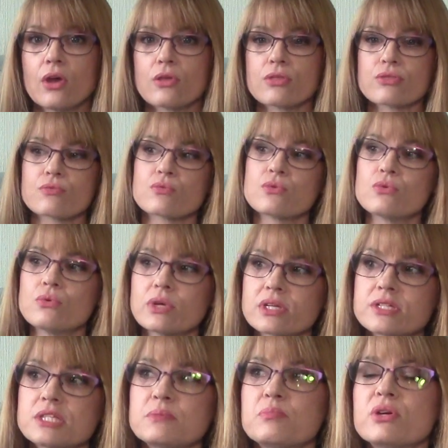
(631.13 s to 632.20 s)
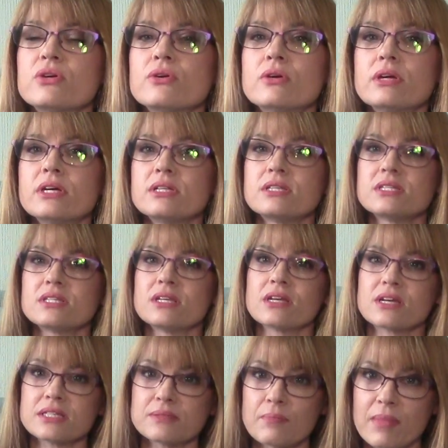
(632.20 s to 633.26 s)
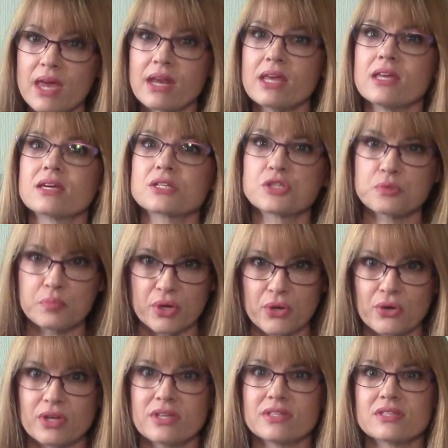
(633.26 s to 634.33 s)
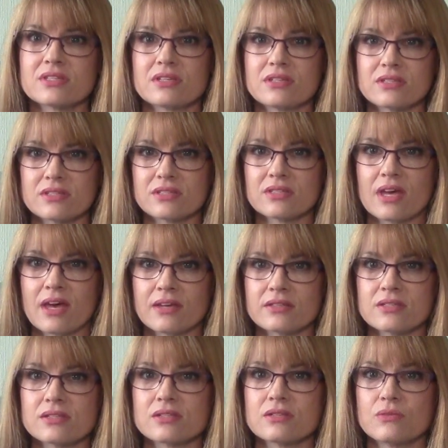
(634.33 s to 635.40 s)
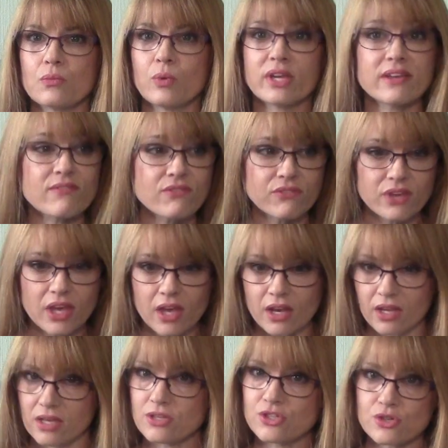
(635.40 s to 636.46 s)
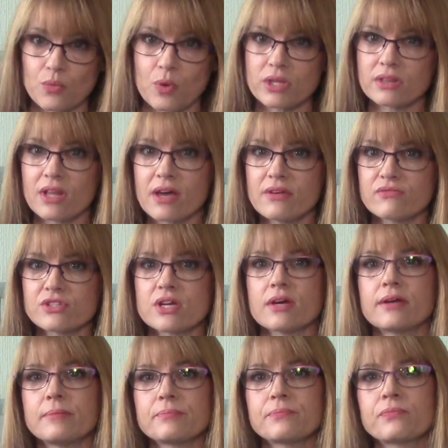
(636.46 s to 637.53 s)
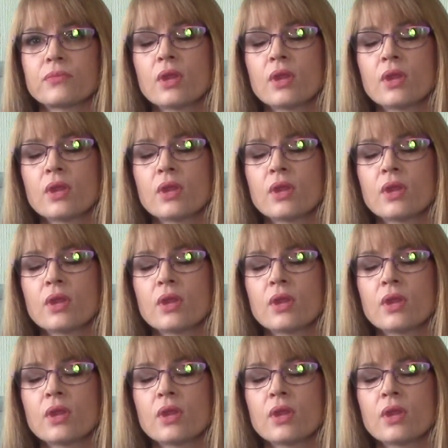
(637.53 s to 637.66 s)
through experiencing as many experiences as we can fit into one lifetime.